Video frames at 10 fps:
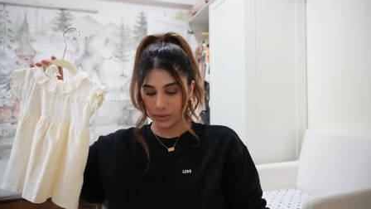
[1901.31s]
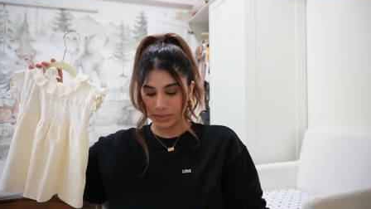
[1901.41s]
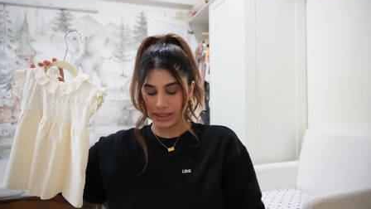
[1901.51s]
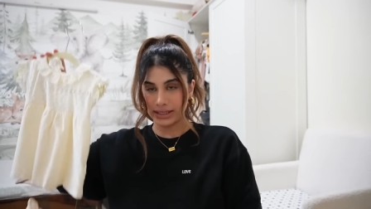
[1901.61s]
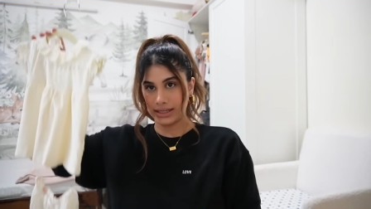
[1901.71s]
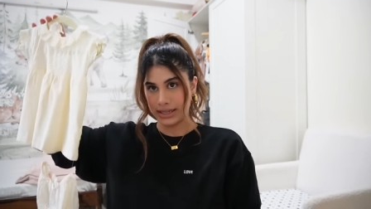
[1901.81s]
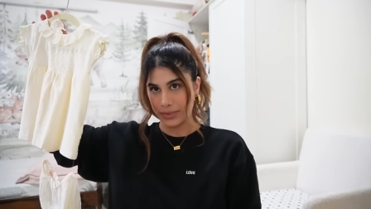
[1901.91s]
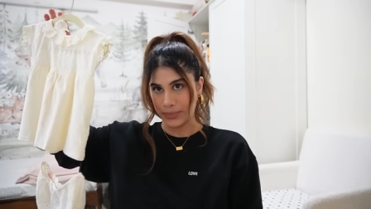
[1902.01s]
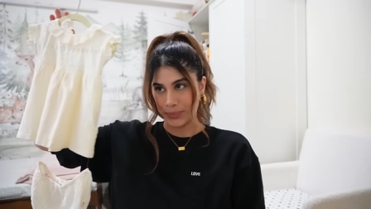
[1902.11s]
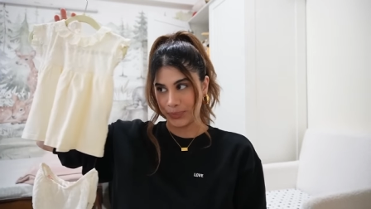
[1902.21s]
rupees
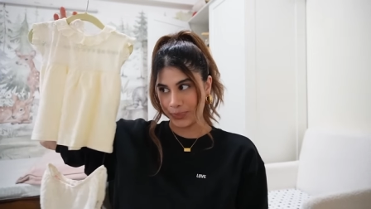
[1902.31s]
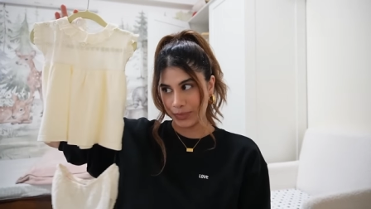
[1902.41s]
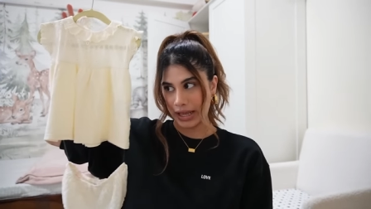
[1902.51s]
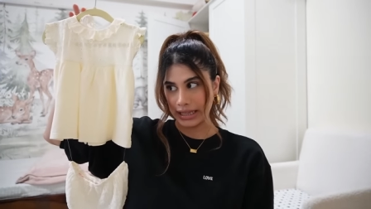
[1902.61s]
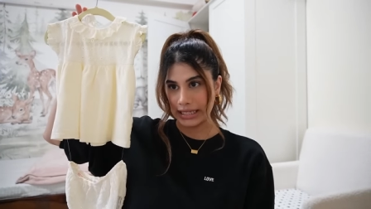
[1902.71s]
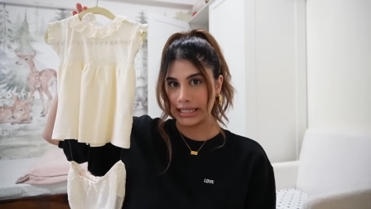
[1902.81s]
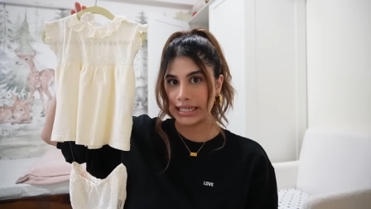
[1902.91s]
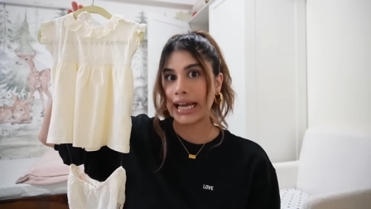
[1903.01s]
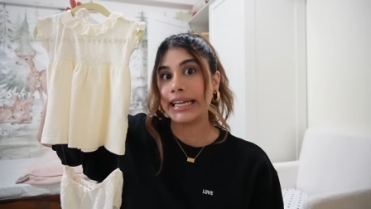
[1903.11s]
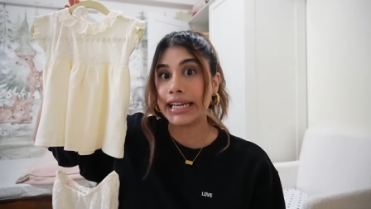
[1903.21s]
this
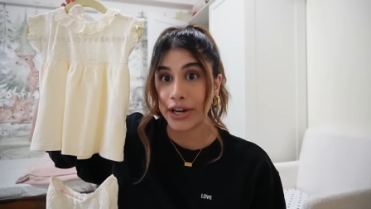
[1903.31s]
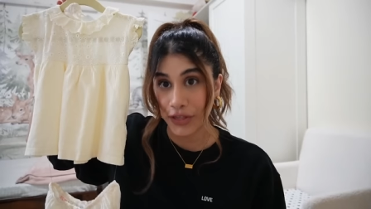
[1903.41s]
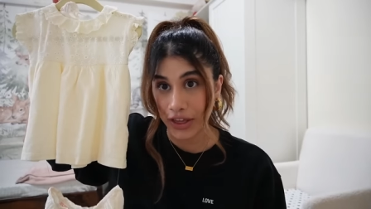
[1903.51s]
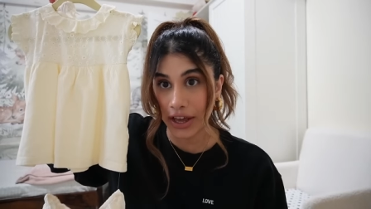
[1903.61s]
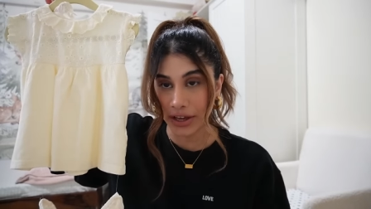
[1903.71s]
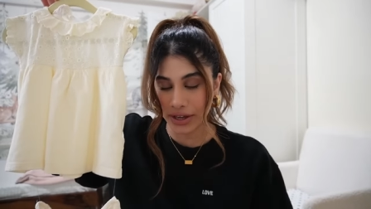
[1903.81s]
tiny little thing